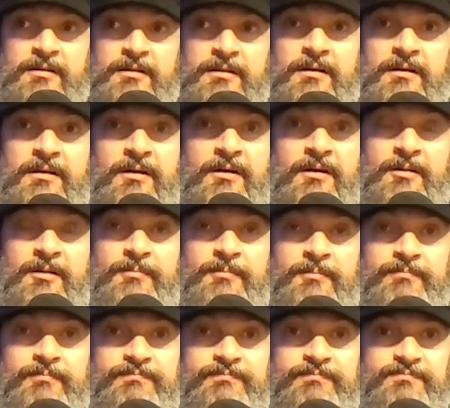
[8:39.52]
Um,
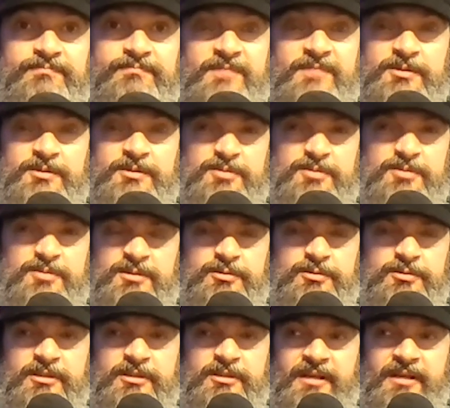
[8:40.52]
it was it was
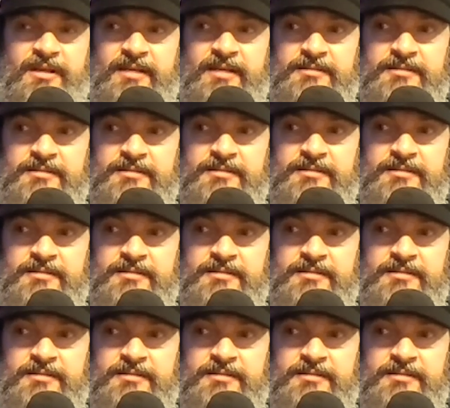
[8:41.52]
really hectic.